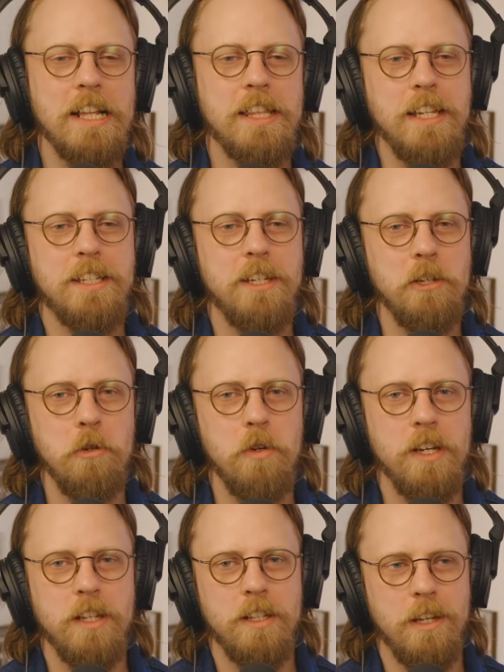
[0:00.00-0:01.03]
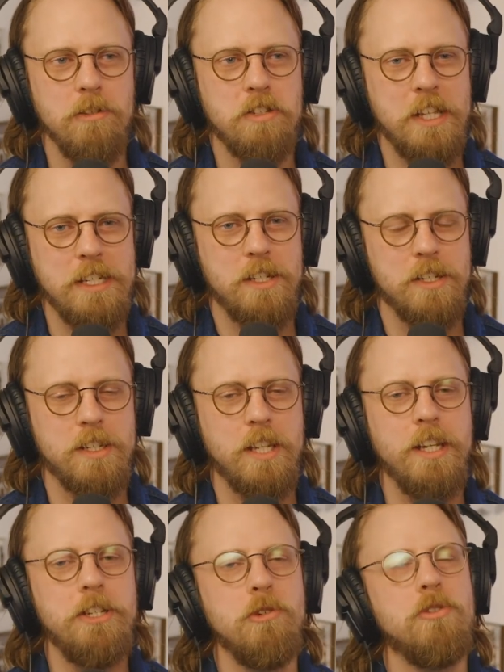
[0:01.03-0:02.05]
think too, those things just
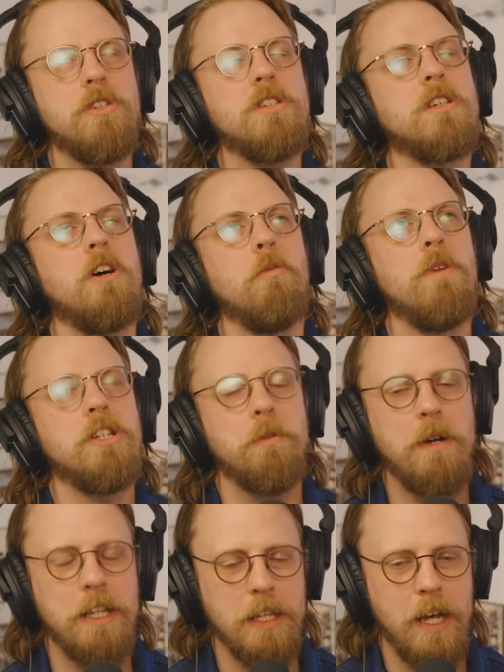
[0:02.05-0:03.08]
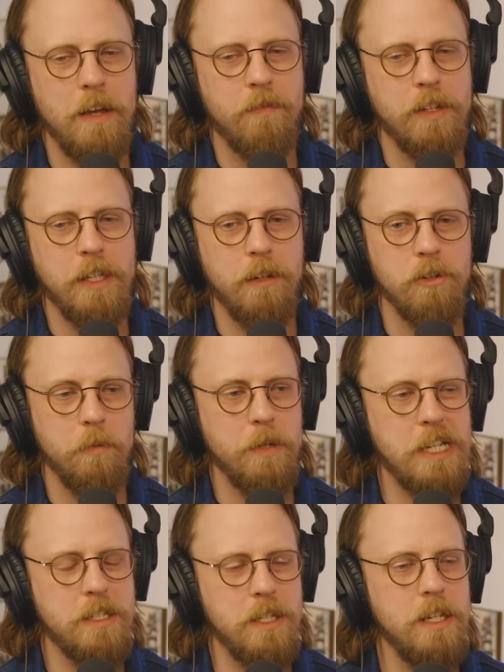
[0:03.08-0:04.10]
teach you so much about life and leadership,
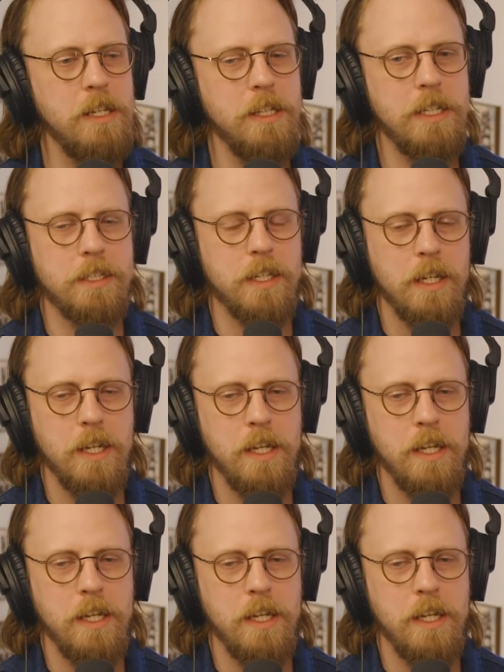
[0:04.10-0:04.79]
because the deal is,